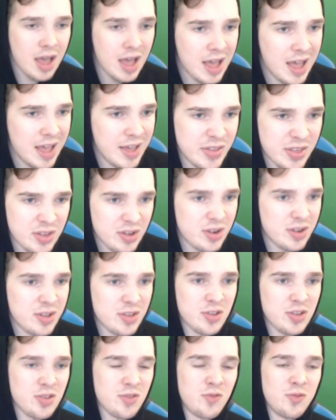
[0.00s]
This
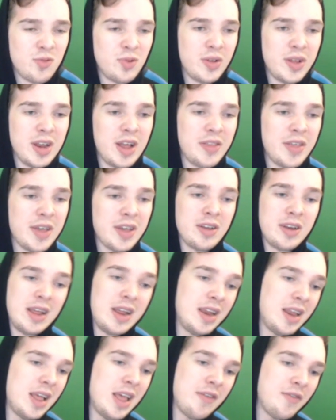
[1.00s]
card's just really not that good.
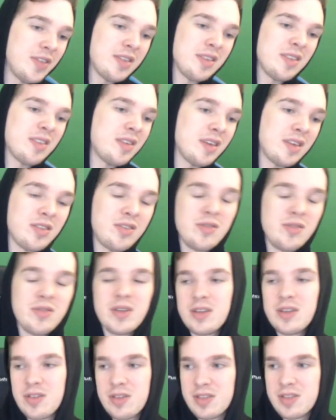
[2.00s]
And if it's a 6/2,
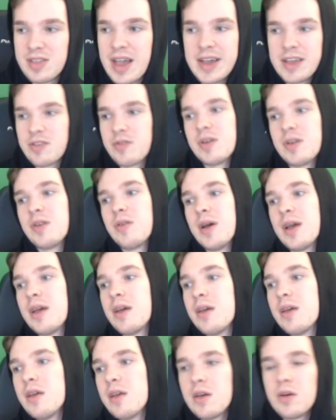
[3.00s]
then it just dies right
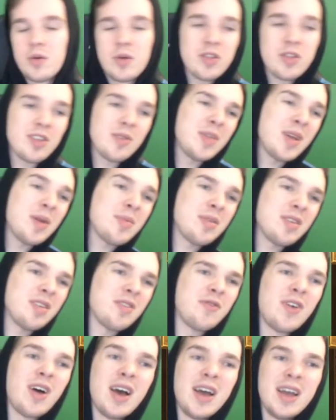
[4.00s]
away. Which sometimes
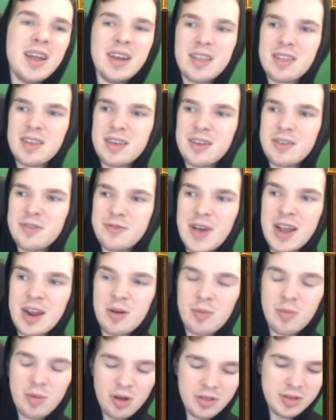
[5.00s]
is fine. It's like a
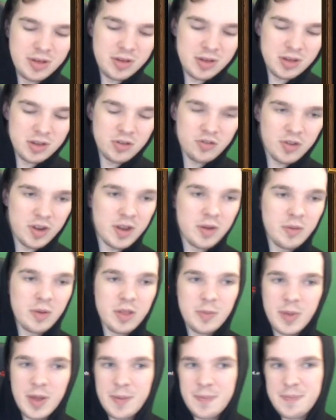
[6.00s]
fireball that you can trade
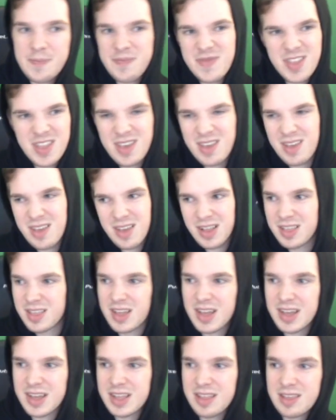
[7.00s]
with, but
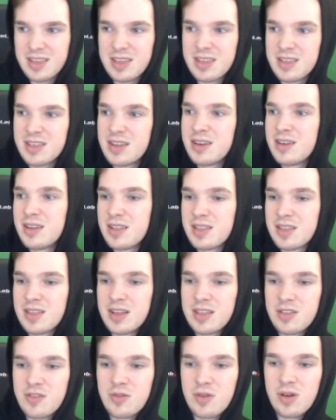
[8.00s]
it's not consistent. It's
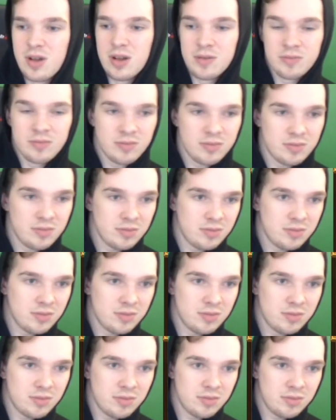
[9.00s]
not strong.
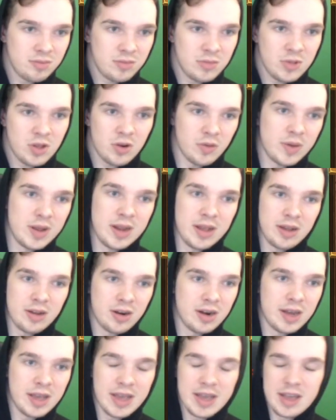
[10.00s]
Good arena
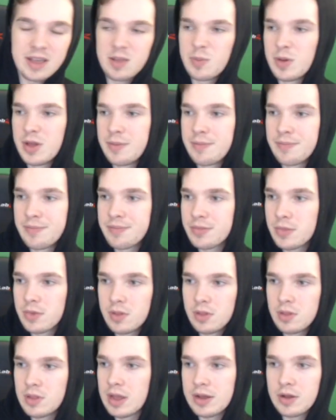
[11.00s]
card, I guess, but
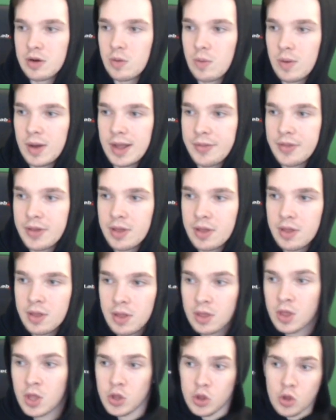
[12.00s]
not good in Wild.
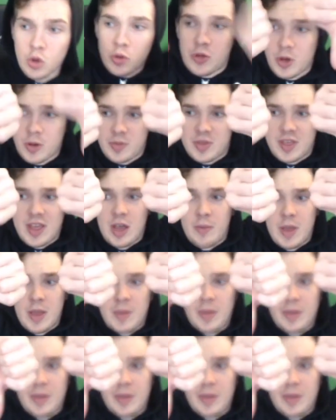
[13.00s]
2 thumbs down,